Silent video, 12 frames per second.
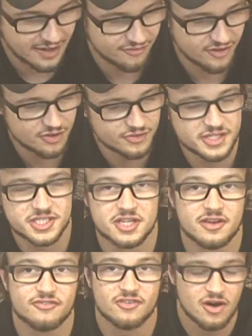I found this
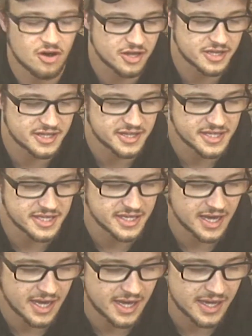stuff on the
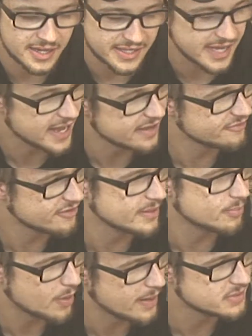Can
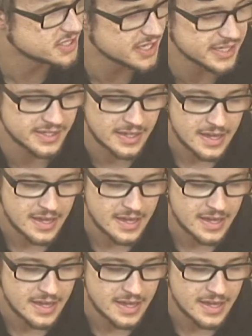Vape website.